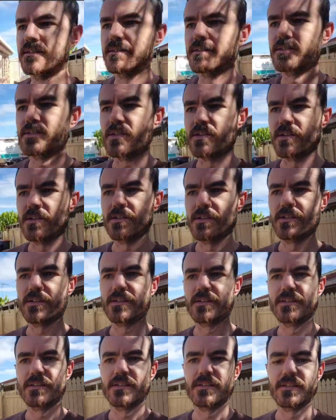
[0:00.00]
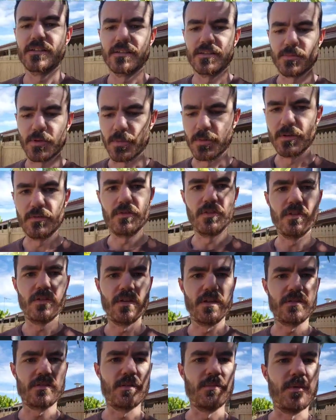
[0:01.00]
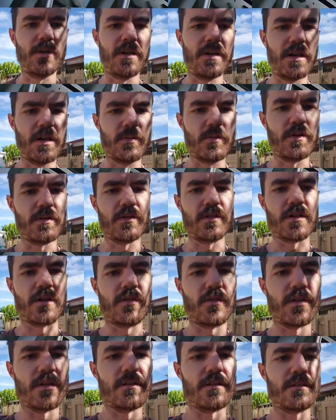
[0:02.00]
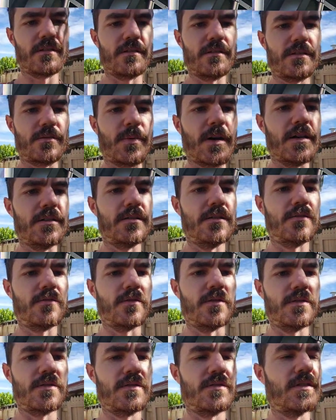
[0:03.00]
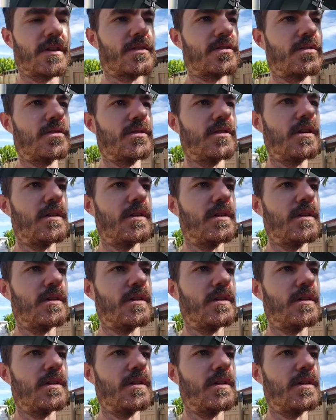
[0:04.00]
So it's probably a few things I might have done wrong, like I think the spaces, for instance, they should have